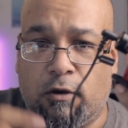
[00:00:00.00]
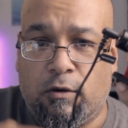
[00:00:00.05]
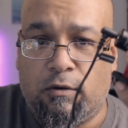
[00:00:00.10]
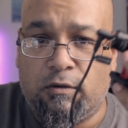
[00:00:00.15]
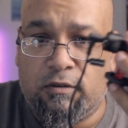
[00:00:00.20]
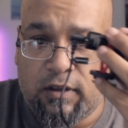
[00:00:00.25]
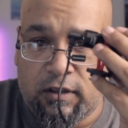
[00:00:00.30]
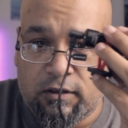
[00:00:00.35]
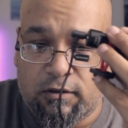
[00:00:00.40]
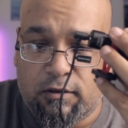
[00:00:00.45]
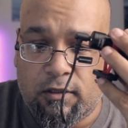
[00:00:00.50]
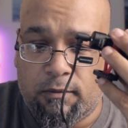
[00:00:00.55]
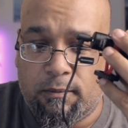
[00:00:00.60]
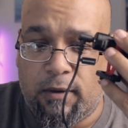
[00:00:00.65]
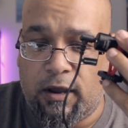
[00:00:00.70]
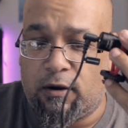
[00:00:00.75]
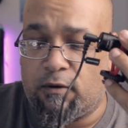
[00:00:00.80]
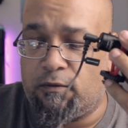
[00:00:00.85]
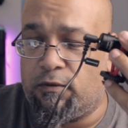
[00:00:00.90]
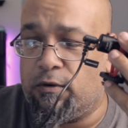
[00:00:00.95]
goes into the
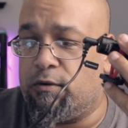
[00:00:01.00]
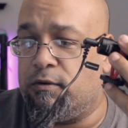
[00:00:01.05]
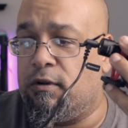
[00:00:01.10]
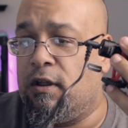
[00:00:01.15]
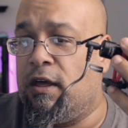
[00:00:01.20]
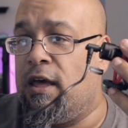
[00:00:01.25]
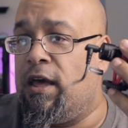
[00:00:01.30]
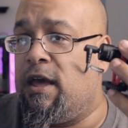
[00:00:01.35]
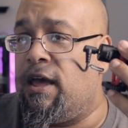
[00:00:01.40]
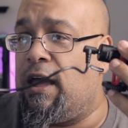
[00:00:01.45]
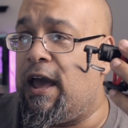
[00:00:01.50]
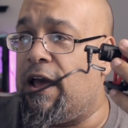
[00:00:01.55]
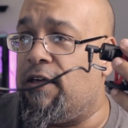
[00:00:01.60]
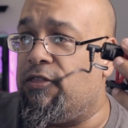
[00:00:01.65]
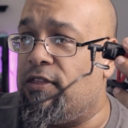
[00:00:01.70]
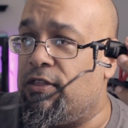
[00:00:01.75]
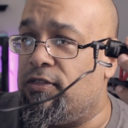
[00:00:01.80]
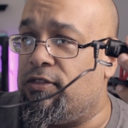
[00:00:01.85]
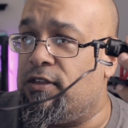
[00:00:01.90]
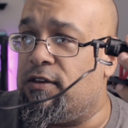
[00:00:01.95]
microphone, and
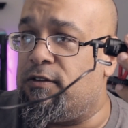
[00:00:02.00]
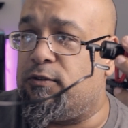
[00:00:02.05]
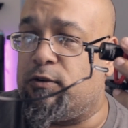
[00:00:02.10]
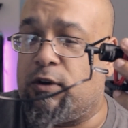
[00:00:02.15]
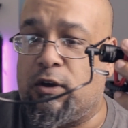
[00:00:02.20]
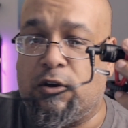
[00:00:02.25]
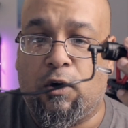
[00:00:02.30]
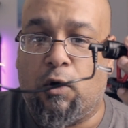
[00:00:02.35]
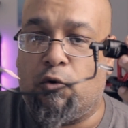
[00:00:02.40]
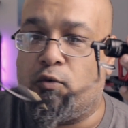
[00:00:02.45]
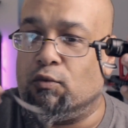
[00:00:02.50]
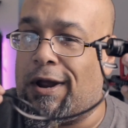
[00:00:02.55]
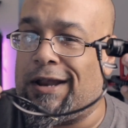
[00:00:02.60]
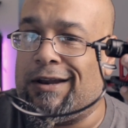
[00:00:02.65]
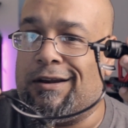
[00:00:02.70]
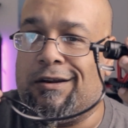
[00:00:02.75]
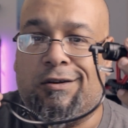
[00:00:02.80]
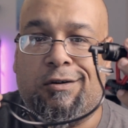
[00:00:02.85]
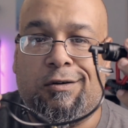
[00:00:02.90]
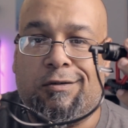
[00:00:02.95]
then this can go
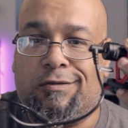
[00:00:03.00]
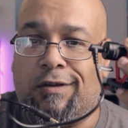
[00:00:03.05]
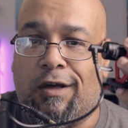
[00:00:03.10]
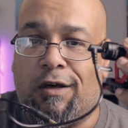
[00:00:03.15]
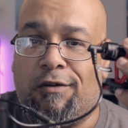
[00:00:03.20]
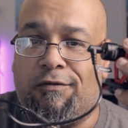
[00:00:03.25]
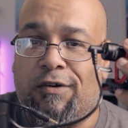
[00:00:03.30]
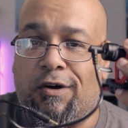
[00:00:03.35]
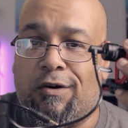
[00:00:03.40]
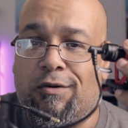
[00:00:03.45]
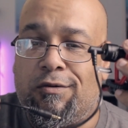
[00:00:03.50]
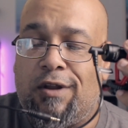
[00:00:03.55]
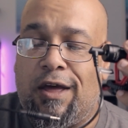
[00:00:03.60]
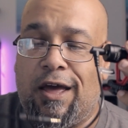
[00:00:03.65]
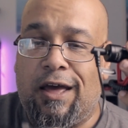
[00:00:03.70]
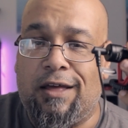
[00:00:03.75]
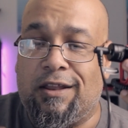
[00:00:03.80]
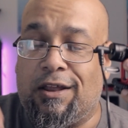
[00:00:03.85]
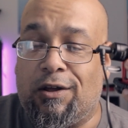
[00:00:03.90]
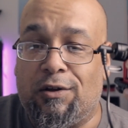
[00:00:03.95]
right into your cell phone
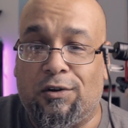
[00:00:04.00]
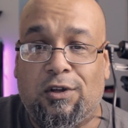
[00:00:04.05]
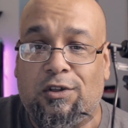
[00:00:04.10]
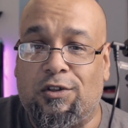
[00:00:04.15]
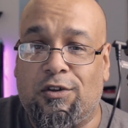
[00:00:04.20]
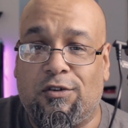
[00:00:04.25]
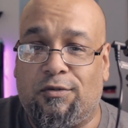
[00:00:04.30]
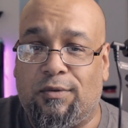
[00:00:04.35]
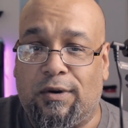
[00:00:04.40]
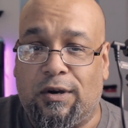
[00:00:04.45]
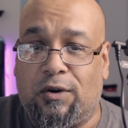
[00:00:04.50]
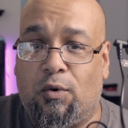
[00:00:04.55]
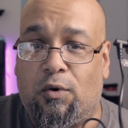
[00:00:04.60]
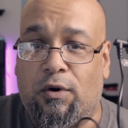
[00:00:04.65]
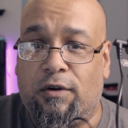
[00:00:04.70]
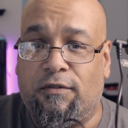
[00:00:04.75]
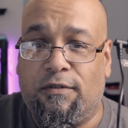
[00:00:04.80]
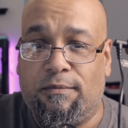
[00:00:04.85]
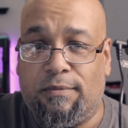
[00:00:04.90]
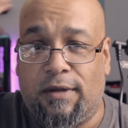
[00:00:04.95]
and you can just
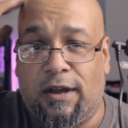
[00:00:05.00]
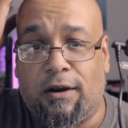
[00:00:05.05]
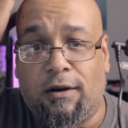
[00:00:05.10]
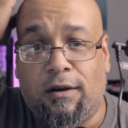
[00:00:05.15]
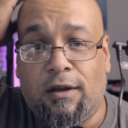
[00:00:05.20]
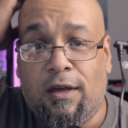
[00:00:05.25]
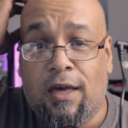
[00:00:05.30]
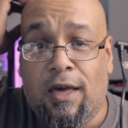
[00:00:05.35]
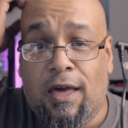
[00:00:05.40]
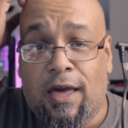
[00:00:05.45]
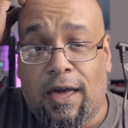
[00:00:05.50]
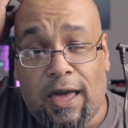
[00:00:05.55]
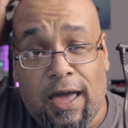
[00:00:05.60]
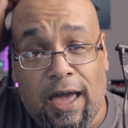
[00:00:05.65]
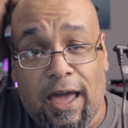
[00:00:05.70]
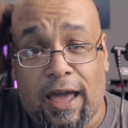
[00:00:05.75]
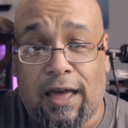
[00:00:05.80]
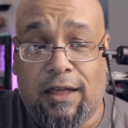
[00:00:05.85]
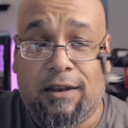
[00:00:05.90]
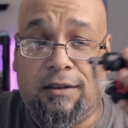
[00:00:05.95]
record from there.
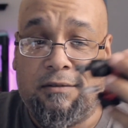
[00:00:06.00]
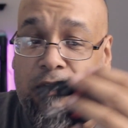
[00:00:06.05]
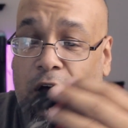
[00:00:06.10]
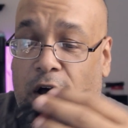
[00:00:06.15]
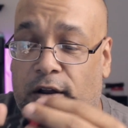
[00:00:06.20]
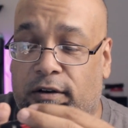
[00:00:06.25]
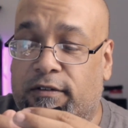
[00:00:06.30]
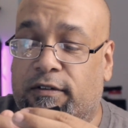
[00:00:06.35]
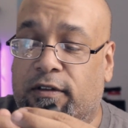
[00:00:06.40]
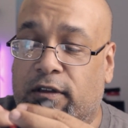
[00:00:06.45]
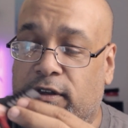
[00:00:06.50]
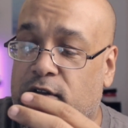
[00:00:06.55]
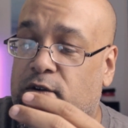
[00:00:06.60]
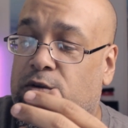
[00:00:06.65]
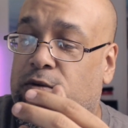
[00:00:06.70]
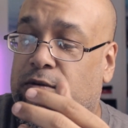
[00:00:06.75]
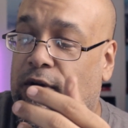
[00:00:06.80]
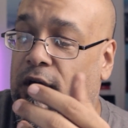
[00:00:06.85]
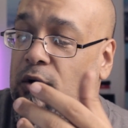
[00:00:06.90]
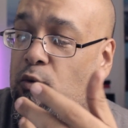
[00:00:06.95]
And
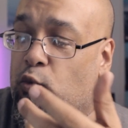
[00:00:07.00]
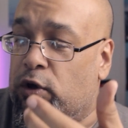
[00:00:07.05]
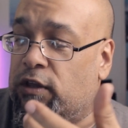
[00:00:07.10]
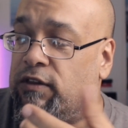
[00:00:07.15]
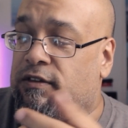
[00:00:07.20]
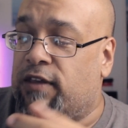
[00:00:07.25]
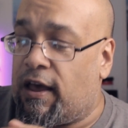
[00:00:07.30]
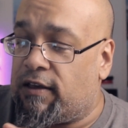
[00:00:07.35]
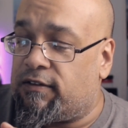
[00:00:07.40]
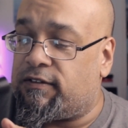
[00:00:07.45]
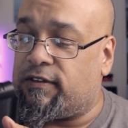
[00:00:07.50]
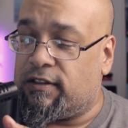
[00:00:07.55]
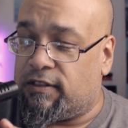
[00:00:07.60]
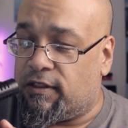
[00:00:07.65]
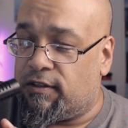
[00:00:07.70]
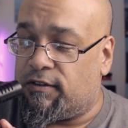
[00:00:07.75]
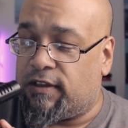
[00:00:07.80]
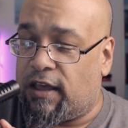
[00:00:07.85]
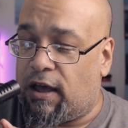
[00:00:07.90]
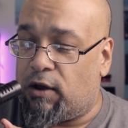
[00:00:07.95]
honestly, we tested
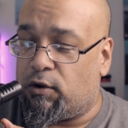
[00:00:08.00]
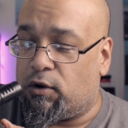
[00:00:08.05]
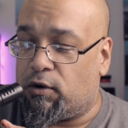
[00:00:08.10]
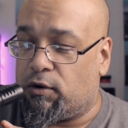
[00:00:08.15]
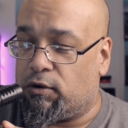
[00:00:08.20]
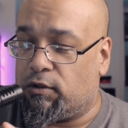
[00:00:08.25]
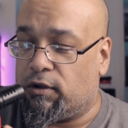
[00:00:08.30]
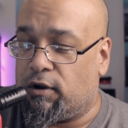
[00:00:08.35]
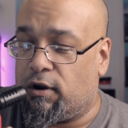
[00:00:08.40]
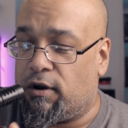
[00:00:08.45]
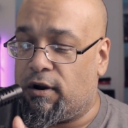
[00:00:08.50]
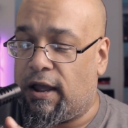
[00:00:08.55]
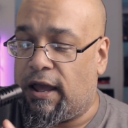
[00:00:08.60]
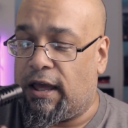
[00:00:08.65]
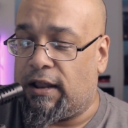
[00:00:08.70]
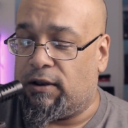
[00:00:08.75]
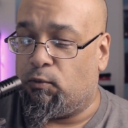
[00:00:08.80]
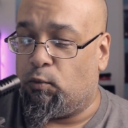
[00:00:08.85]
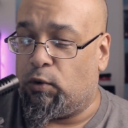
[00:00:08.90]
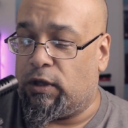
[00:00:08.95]
this out earlier
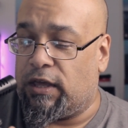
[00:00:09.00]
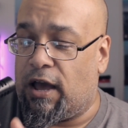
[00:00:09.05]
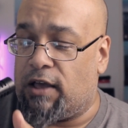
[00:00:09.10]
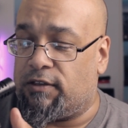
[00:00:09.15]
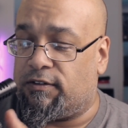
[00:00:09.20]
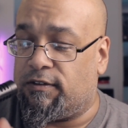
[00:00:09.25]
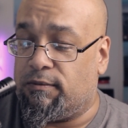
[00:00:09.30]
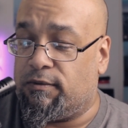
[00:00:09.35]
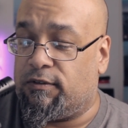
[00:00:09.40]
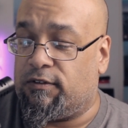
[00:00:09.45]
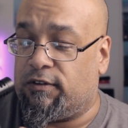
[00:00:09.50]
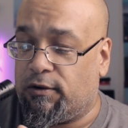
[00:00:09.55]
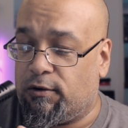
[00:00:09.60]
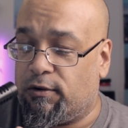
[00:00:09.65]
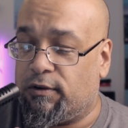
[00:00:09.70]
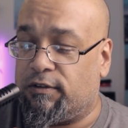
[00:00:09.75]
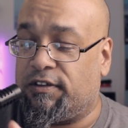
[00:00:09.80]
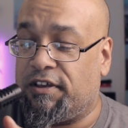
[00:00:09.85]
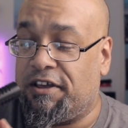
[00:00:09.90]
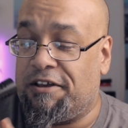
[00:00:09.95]
and we got some
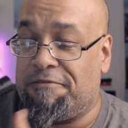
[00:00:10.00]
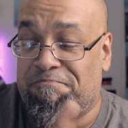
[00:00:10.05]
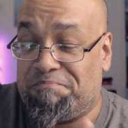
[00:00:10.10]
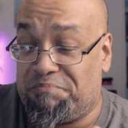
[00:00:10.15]
seriously